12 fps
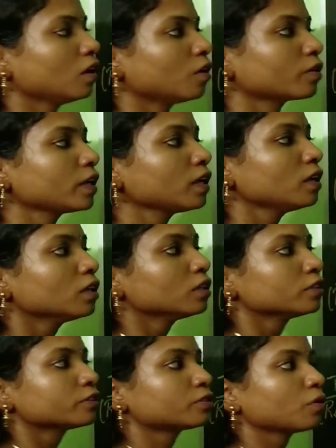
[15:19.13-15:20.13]
Okay,
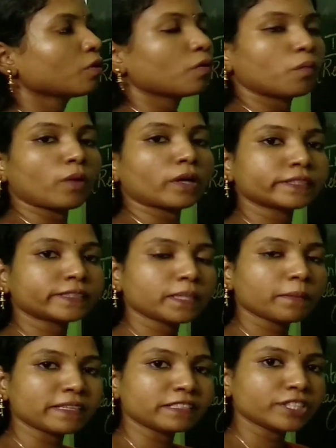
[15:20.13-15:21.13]
so once
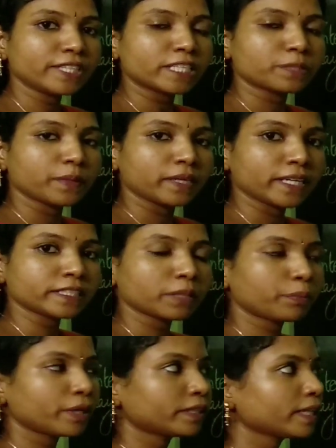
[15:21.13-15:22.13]
the message has been
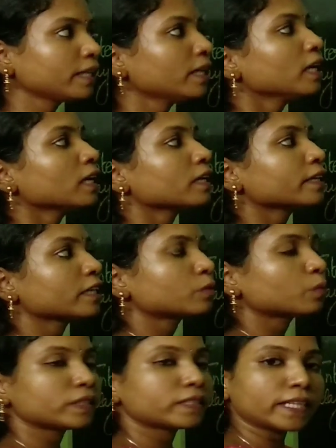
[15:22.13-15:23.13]
interpreted,
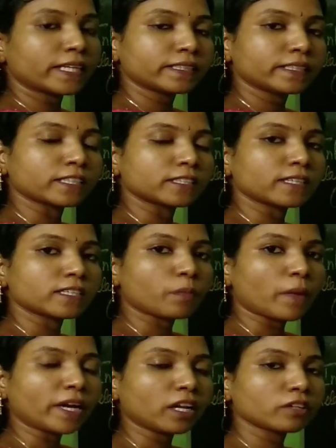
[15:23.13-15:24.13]
it will send the
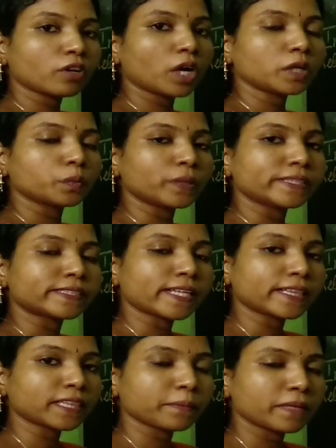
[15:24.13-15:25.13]
spinal cord will
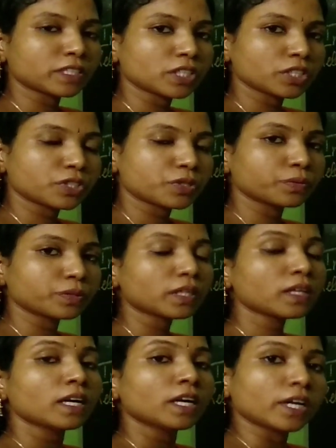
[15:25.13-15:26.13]
send the message to
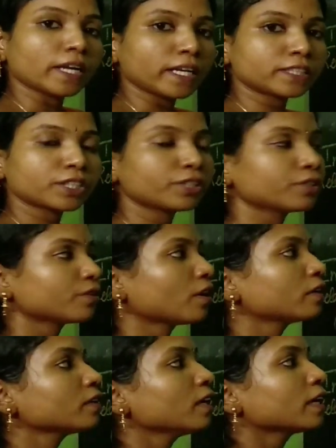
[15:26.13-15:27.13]
the
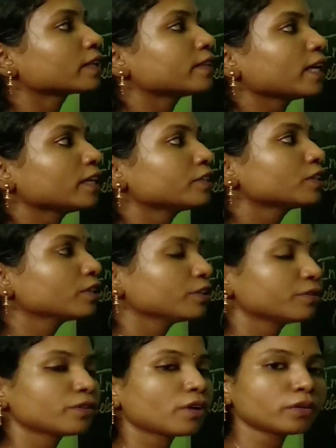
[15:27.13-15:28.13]
interneuron. The
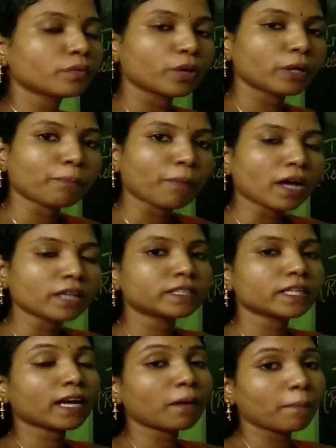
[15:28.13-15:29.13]
interneuron will pass
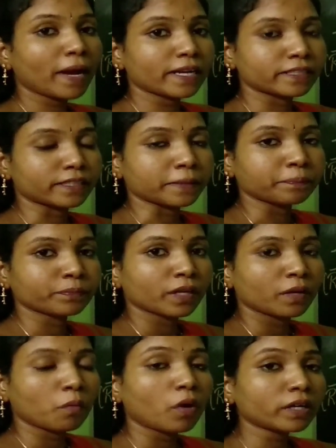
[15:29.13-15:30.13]
the command.
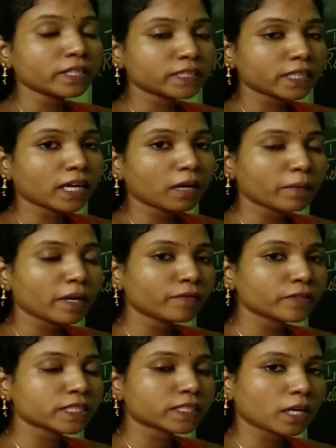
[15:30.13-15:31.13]
What is the command
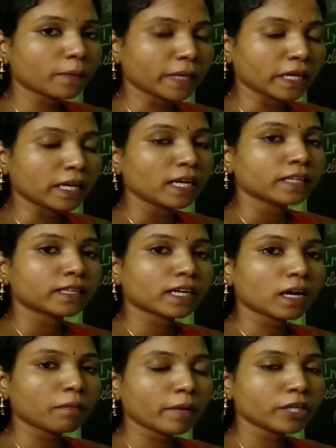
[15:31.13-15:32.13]
which is coming? The
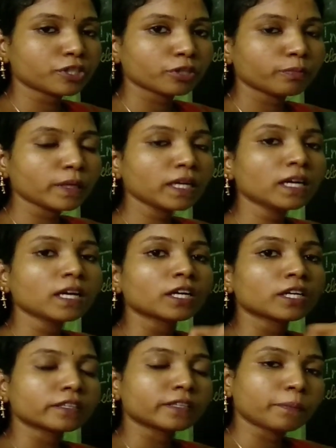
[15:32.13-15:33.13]
command should be
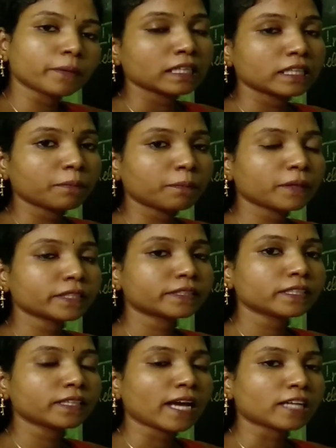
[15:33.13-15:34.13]
the
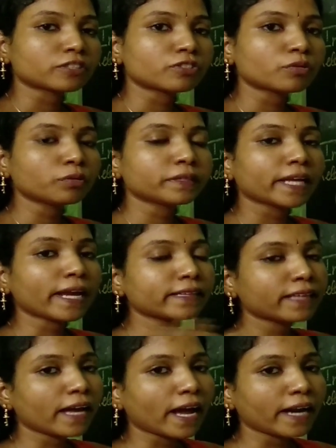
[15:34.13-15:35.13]
person has to
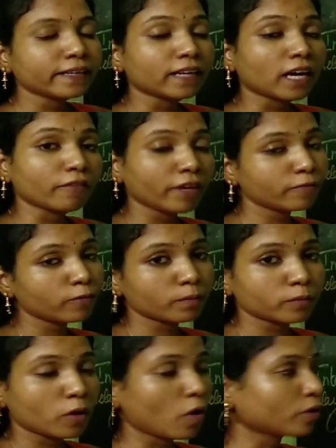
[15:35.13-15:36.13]
take the hand away
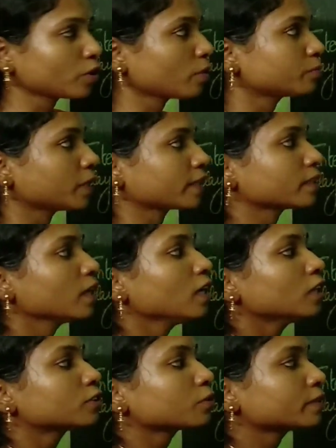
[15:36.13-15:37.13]
from the hot object.
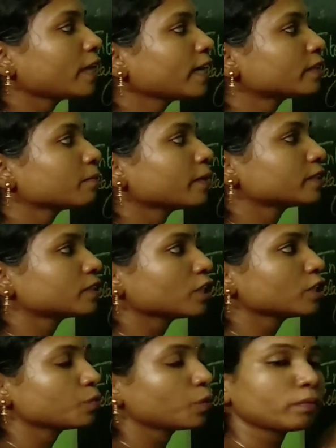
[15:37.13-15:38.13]
So that
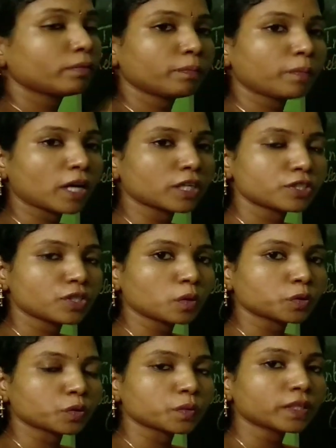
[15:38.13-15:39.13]
message will be passed
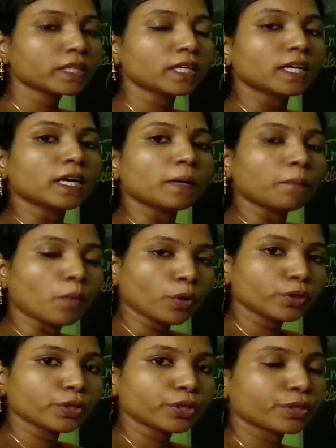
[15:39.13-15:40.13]
on to the
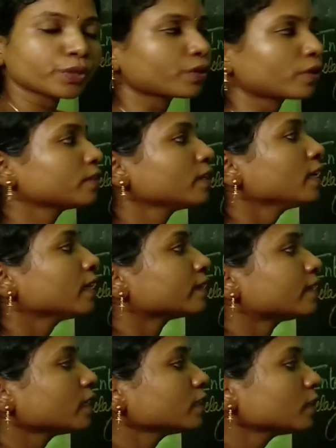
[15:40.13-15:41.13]
motor neuron.
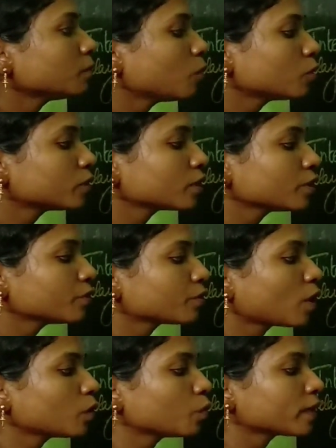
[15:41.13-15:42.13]
Then the motor
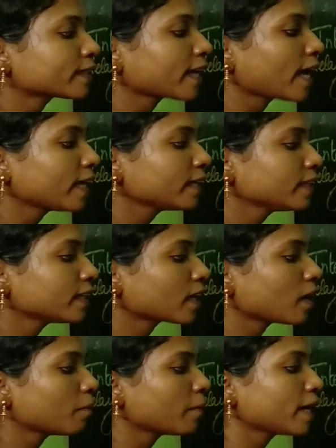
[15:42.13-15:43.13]
neuron will carry the
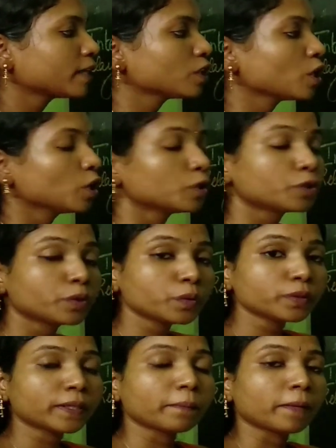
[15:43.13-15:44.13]
command to
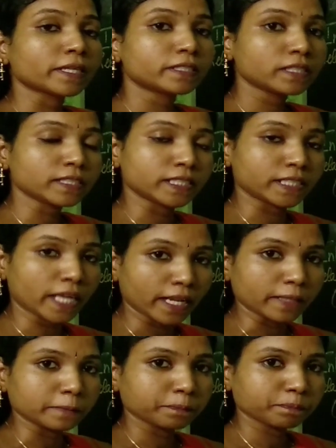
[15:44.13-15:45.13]
the muscle cell.